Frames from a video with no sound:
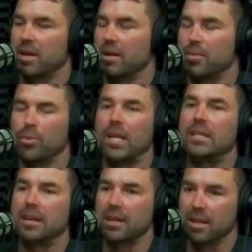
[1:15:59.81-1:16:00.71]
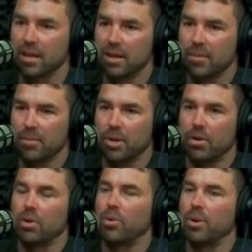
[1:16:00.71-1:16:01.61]
I ended up renting
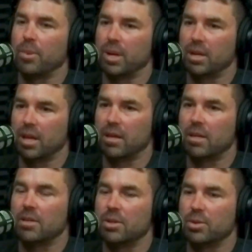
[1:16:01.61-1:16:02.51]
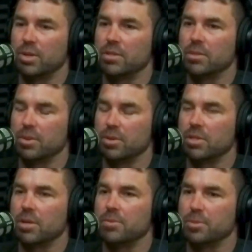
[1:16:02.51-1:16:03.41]
bigger equipment and doing some of those
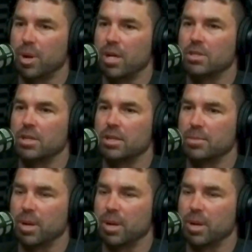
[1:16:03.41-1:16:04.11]
types of projects.